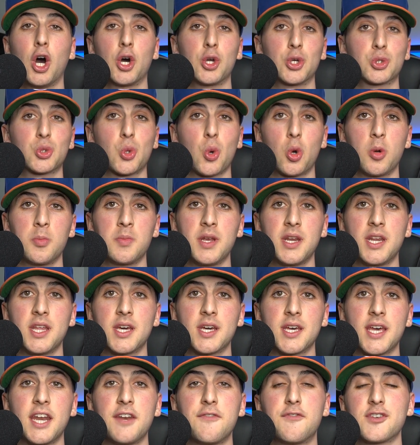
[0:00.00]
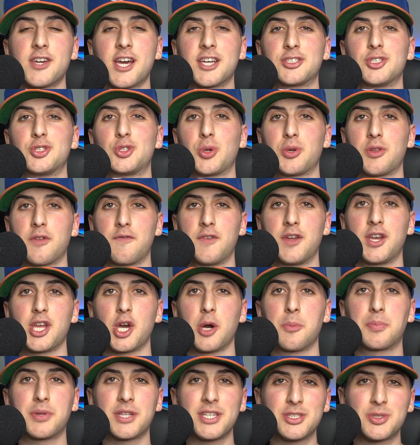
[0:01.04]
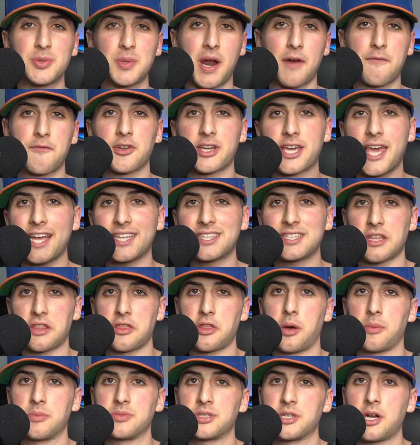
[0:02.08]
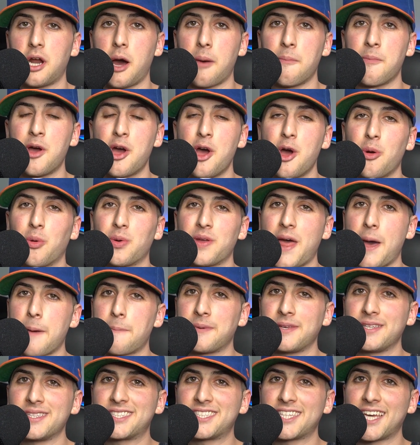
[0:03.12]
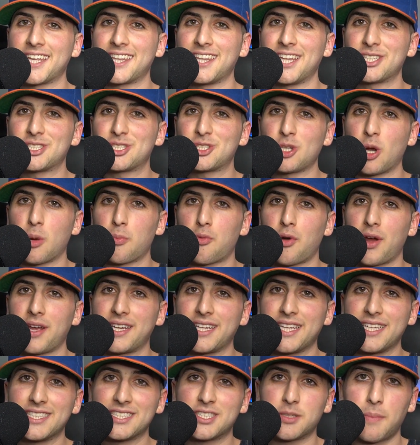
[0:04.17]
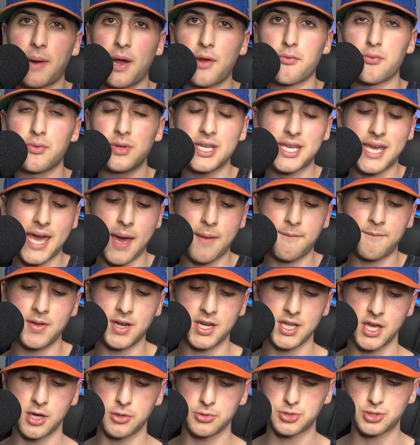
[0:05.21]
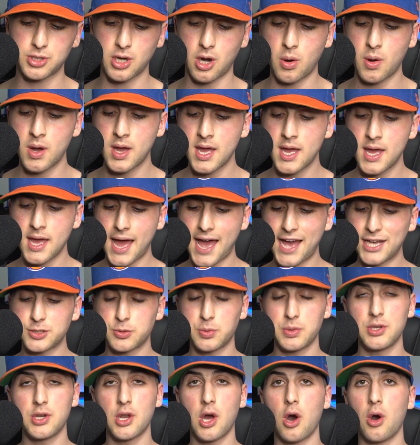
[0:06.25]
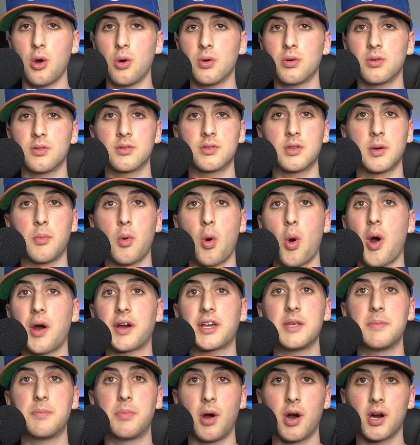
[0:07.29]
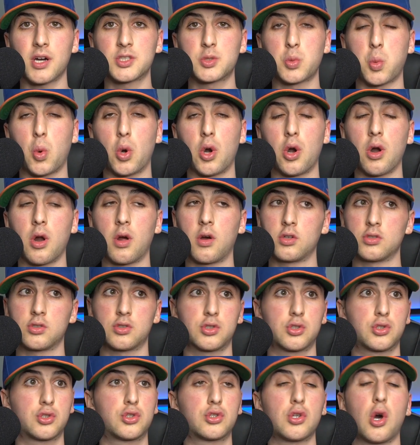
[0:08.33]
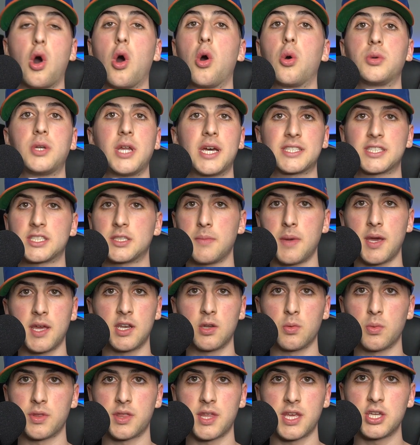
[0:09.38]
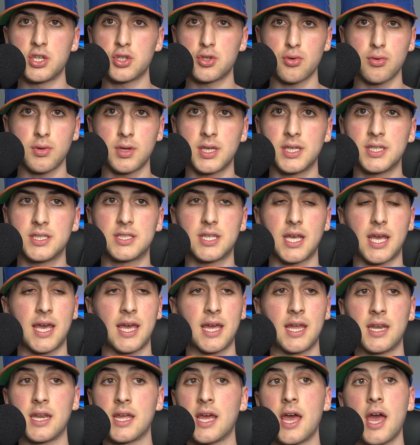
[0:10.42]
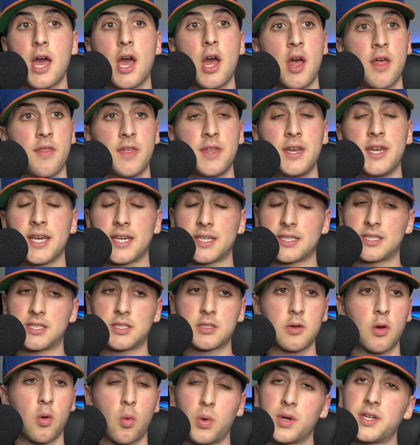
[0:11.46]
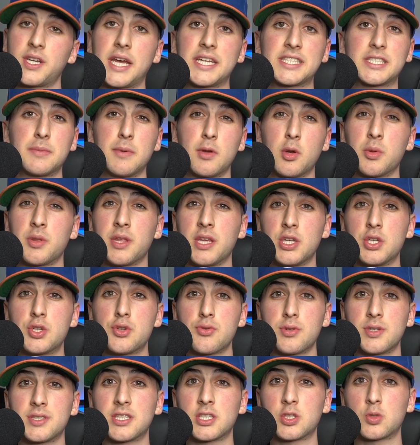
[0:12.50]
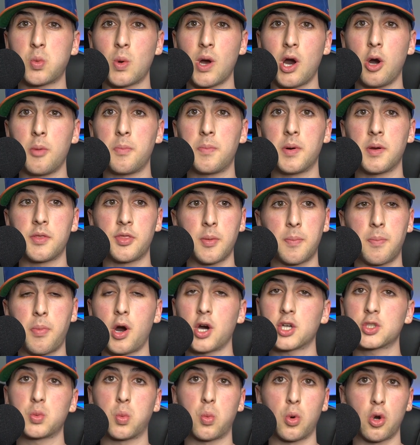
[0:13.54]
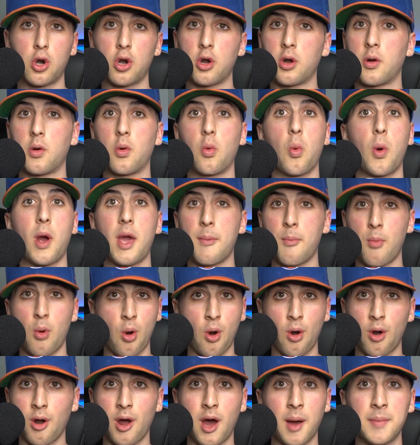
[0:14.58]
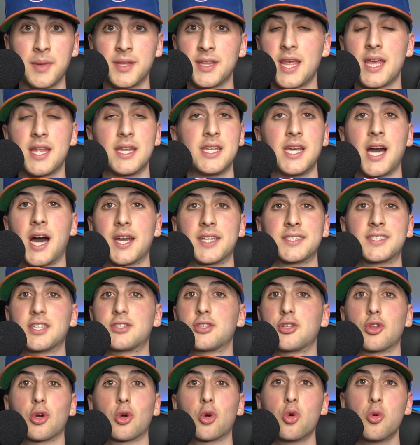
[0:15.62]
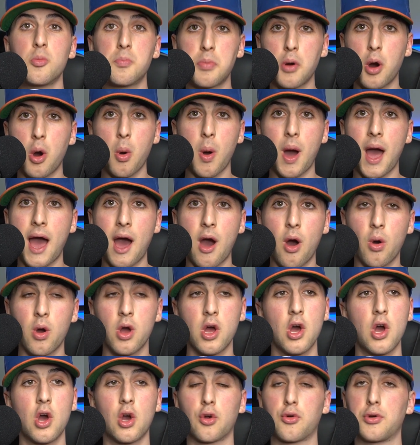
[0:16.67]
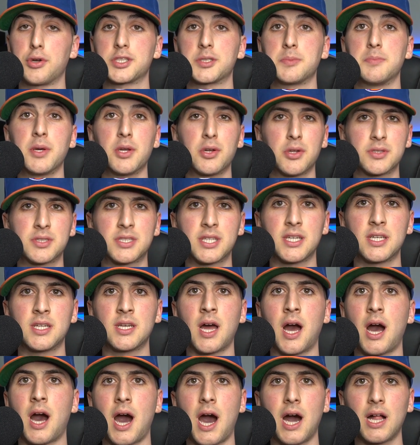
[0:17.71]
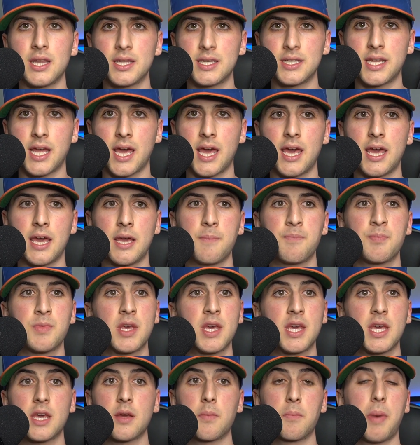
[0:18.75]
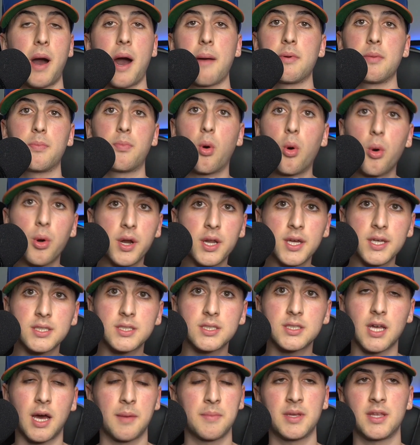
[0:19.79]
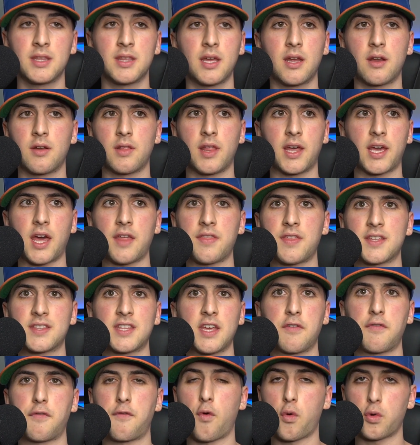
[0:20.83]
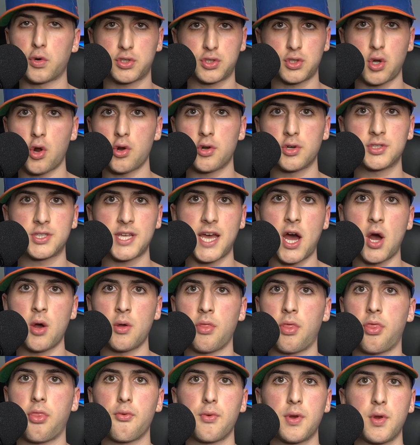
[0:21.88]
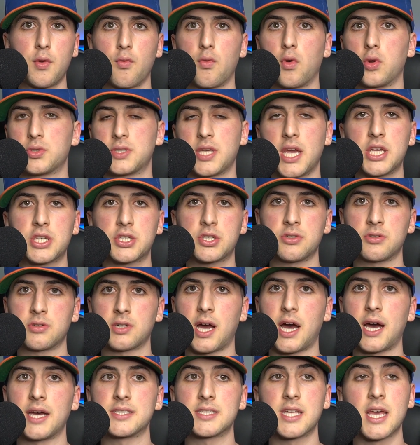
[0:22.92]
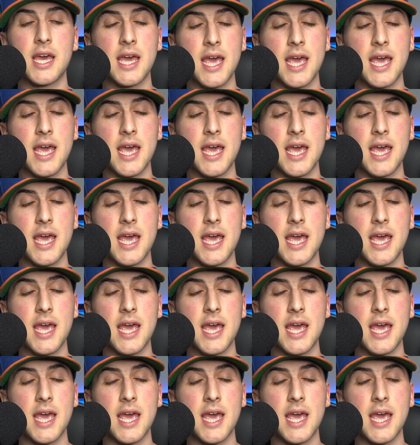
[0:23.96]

underscore media. And if you guys enjoy the video, please do not forget to thumbs it up. With that being said, let's jump right into my recap video. So as we know, the Milwaukee Bucks were so decimated with injuries and the Knicks were decimated with injuries as well, but the Bucks were way more. I mean, they had Giannis Antetokounmpo out, Khris Middleton, Holiday, Bobby Portis. I mean, like I think they had four starters out and three rotational guys,